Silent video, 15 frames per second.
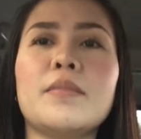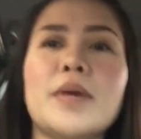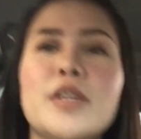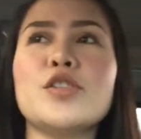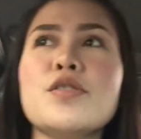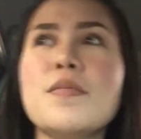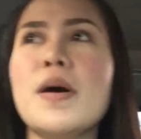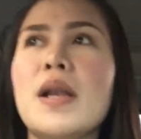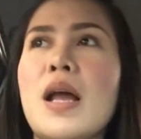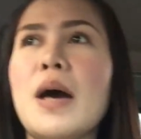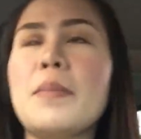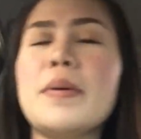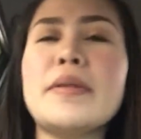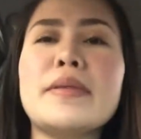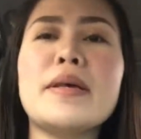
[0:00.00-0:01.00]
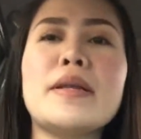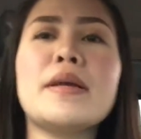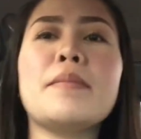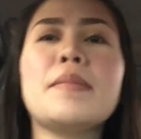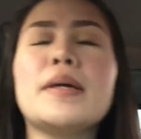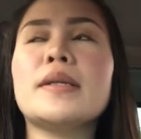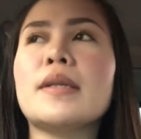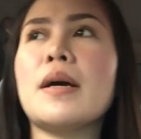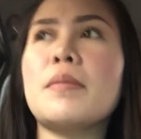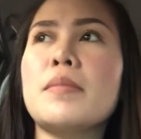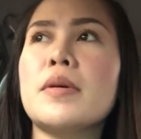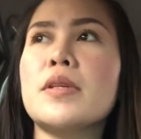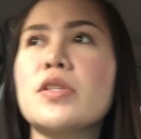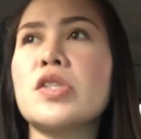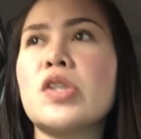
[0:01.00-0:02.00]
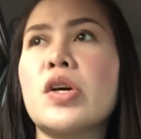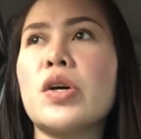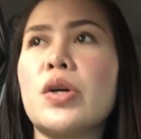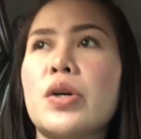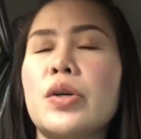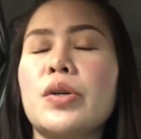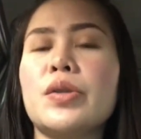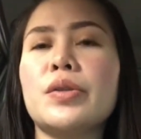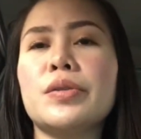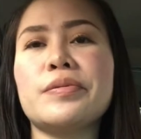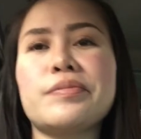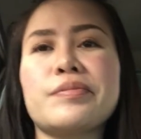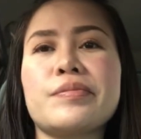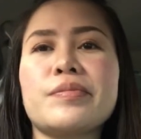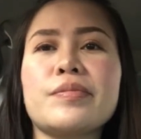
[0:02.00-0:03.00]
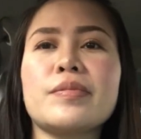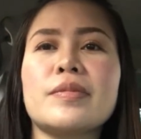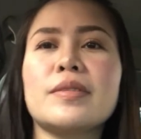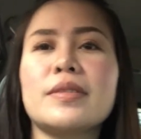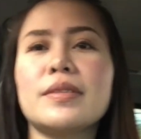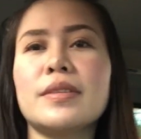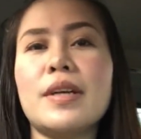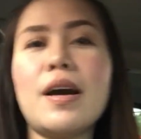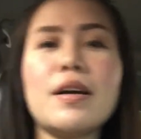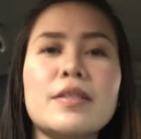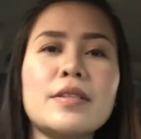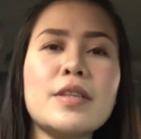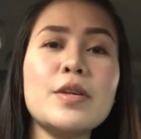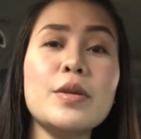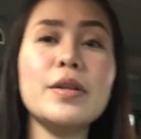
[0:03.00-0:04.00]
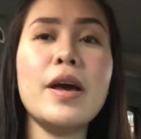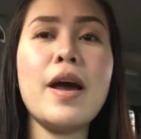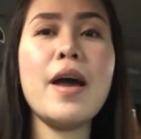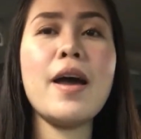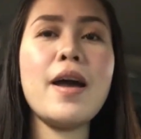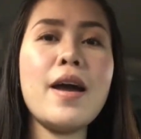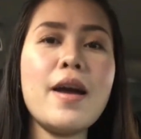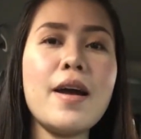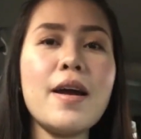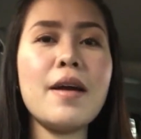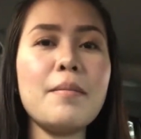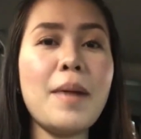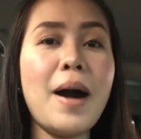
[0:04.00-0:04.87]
Medyo malapit na naman kami, so yeah, see you there.